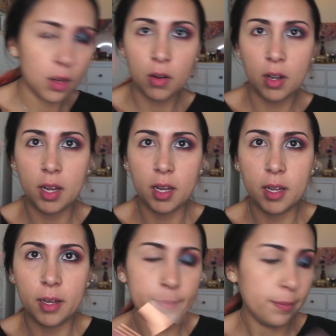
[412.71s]
on
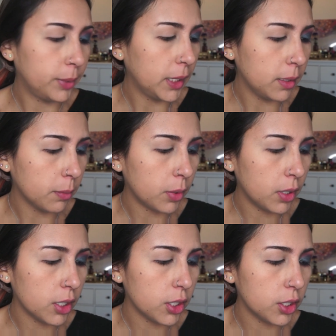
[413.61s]
a blending
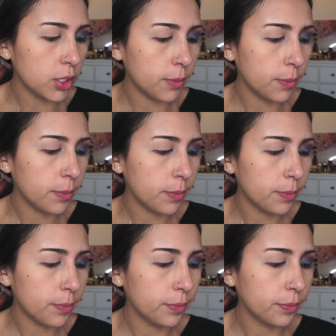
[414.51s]
brush,
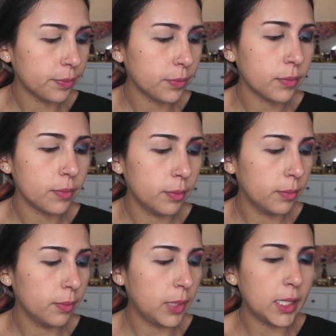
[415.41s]

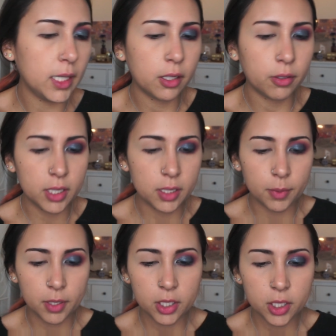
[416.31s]
blending crease
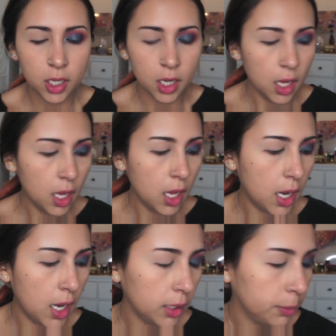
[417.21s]
brush, and
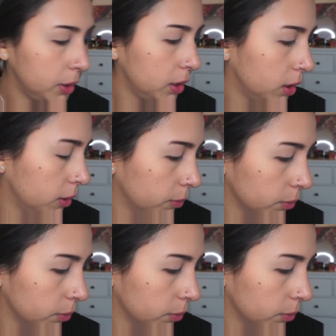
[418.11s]
I'll be